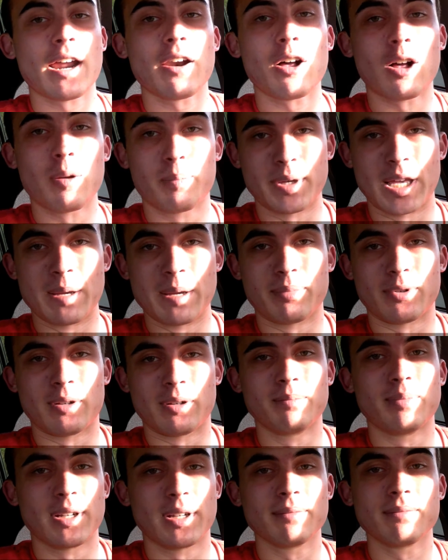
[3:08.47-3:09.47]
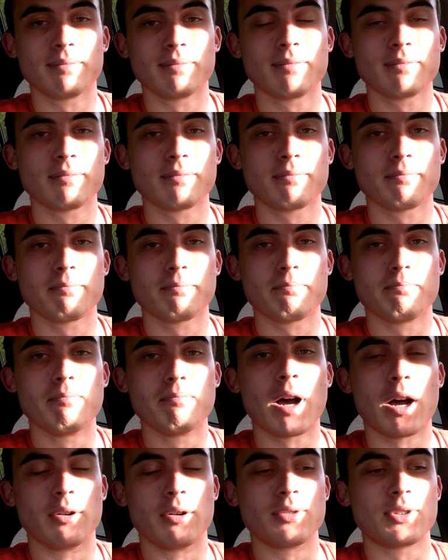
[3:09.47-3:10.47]
all people, but
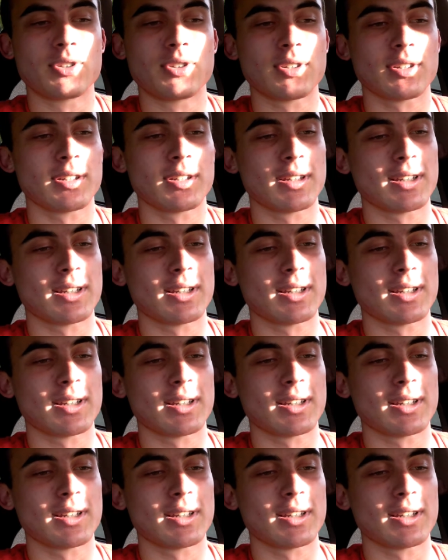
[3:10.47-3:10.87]
most.